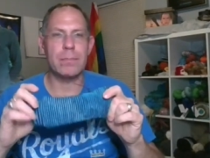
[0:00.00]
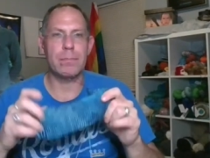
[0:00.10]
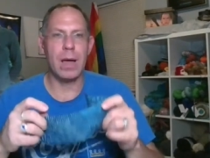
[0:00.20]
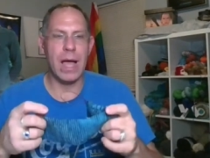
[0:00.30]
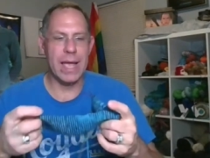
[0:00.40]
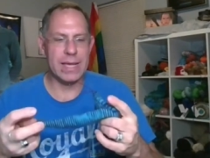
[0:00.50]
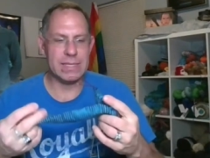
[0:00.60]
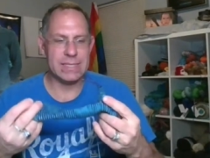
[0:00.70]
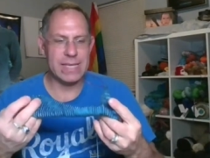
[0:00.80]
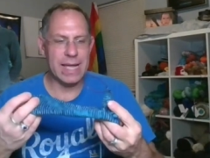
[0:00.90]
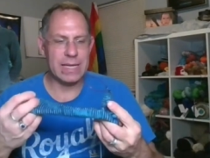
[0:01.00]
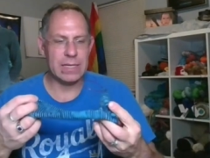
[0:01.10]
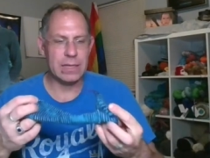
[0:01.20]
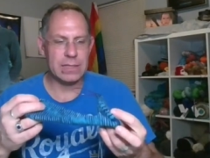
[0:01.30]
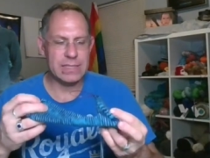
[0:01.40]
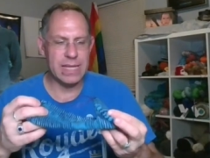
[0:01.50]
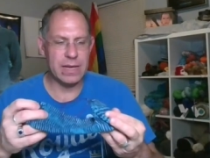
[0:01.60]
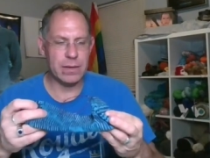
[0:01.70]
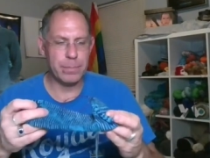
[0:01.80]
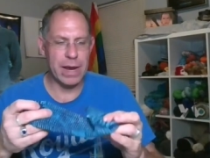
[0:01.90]
my second
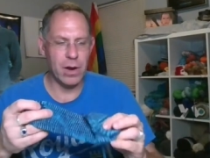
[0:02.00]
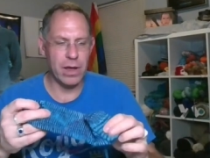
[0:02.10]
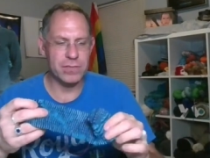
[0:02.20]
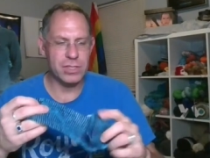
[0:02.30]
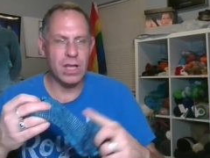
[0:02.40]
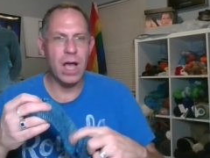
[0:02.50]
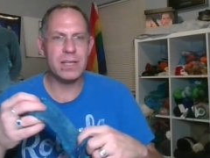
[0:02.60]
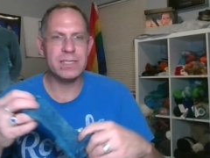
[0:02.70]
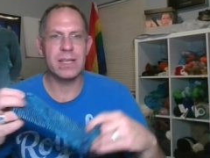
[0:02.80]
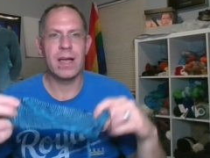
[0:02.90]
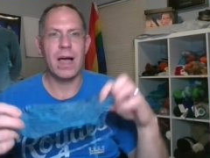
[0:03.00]
set pair of socks.